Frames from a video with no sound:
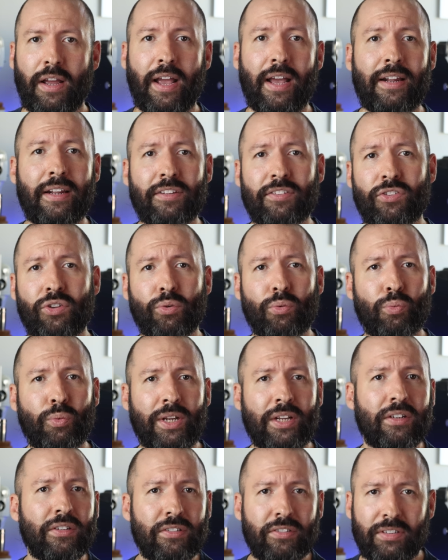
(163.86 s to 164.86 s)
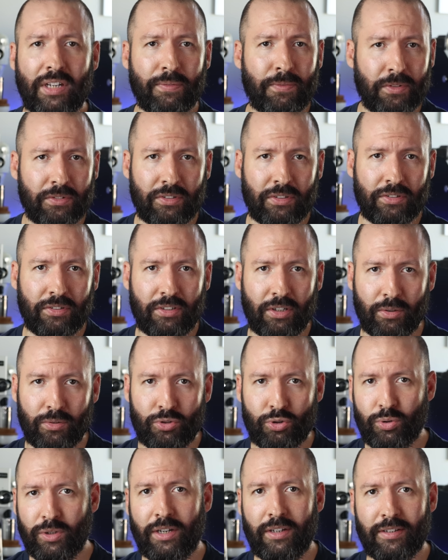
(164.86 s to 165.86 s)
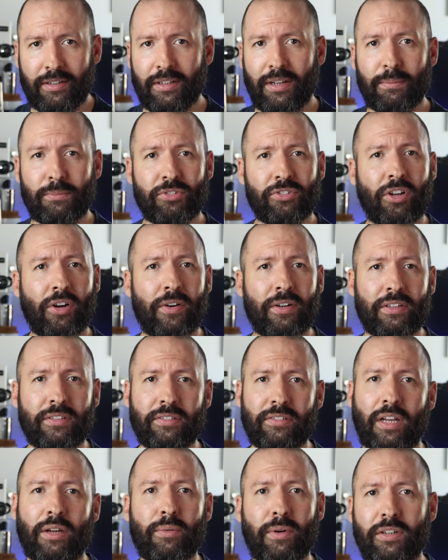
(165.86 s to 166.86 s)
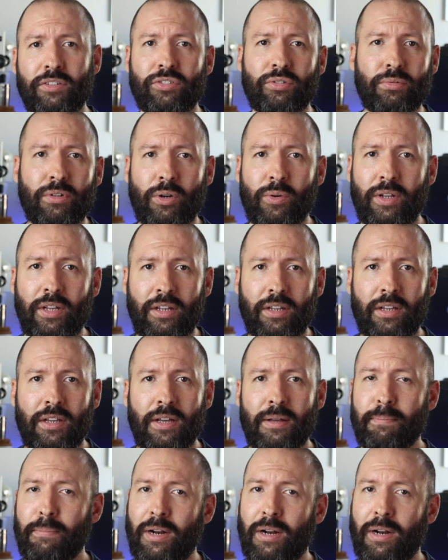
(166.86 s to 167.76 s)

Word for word: and it's the real San Francisco treat, I'm sorry to say Rice-A-Roni,